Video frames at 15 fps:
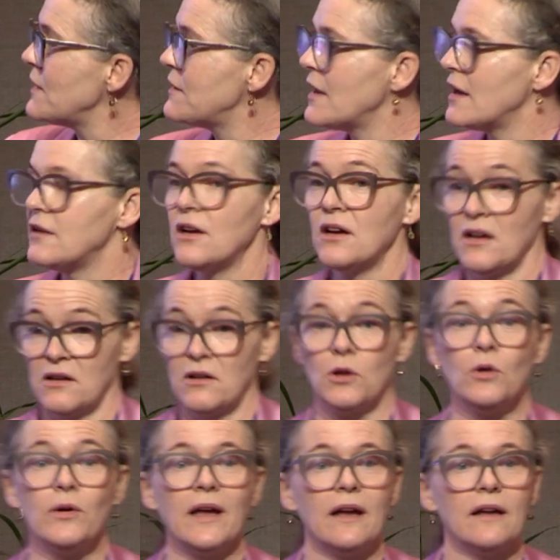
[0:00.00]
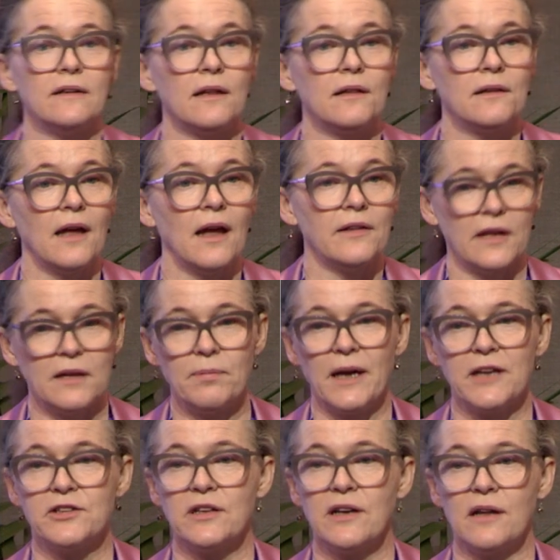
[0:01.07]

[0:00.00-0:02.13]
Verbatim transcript: said, looking at this scan, this patient